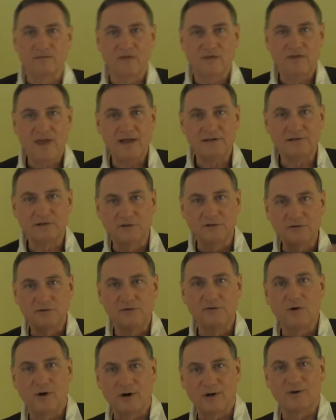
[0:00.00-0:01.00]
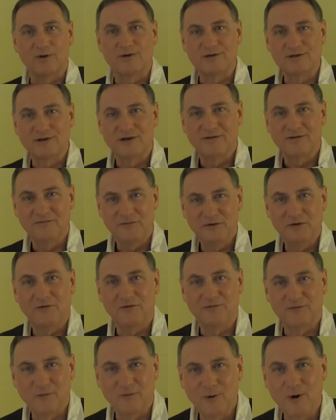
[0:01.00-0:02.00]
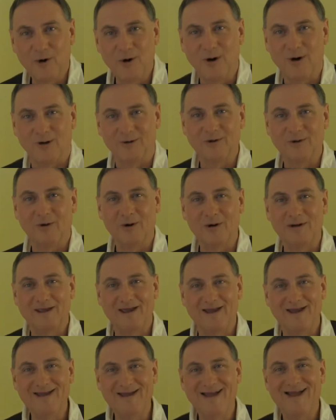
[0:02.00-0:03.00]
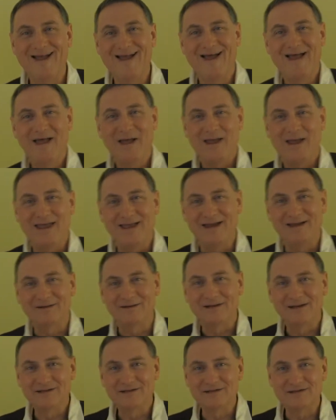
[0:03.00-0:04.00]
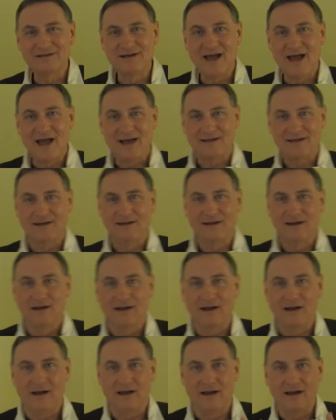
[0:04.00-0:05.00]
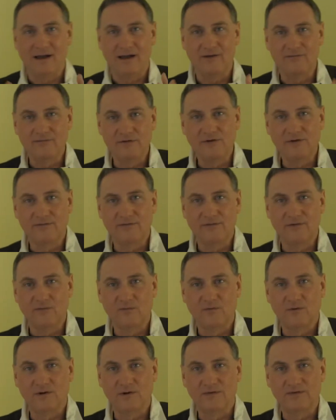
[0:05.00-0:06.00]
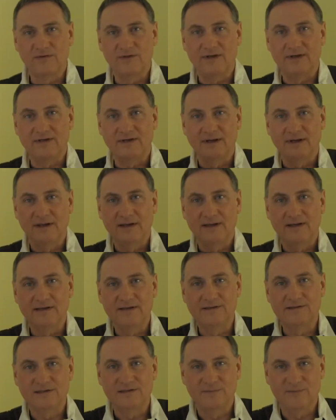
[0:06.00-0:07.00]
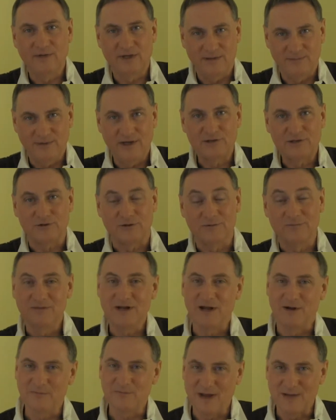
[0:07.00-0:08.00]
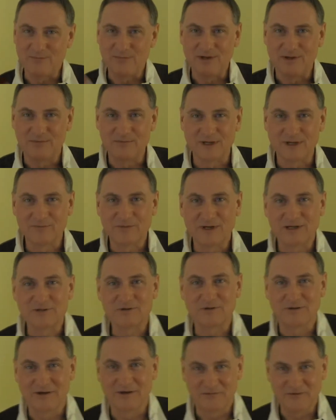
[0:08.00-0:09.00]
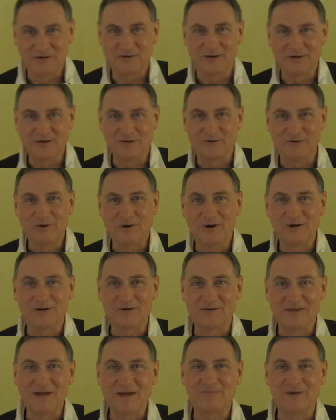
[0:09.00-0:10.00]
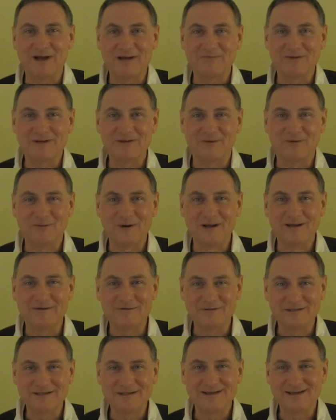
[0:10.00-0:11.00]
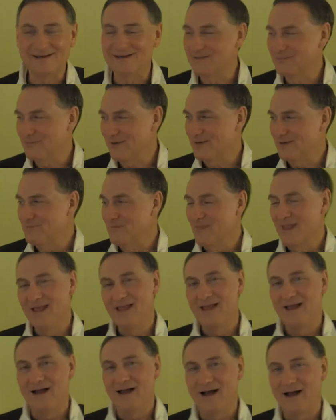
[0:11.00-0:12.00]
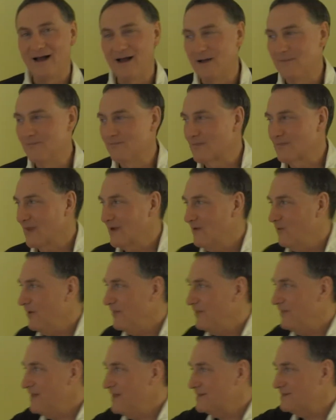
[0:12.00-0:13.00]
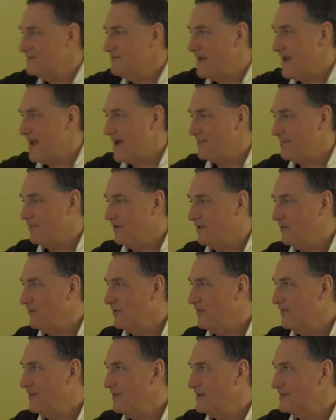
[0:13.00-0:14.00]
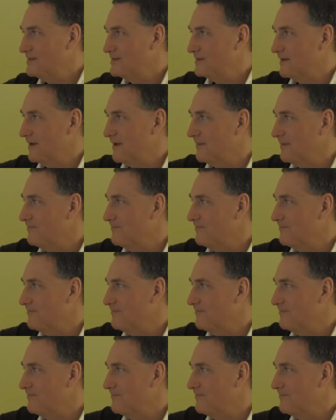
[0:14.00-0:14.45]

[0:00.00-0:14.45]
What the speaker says: That's a New Yorker's view of the world, okay? And it's not a view of the world that is the big picture. Now, it might be a big picture if you're a New Yorker. That might be the way you see it. But with this map, with this